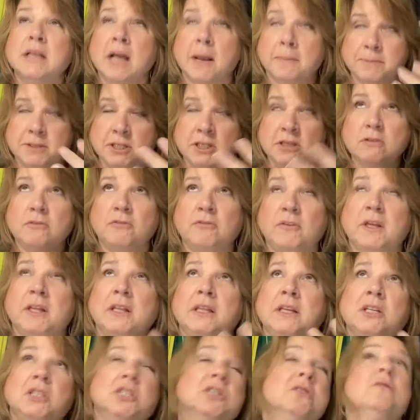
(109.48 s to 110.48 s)
Cups are your
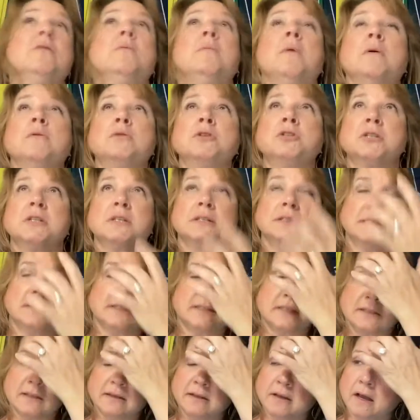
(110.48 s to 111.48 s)
feelings, your
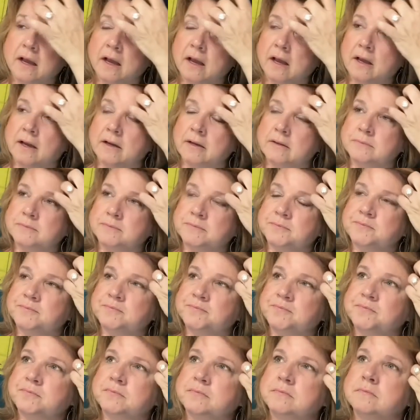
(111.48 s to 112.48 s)
emotions.
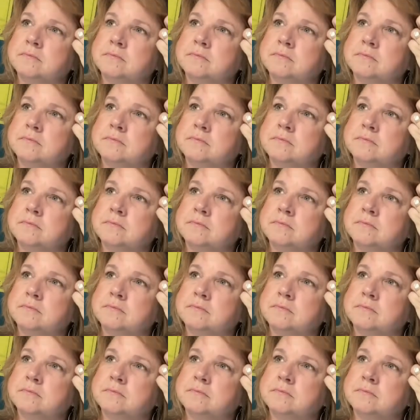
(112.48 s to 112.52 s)
Tens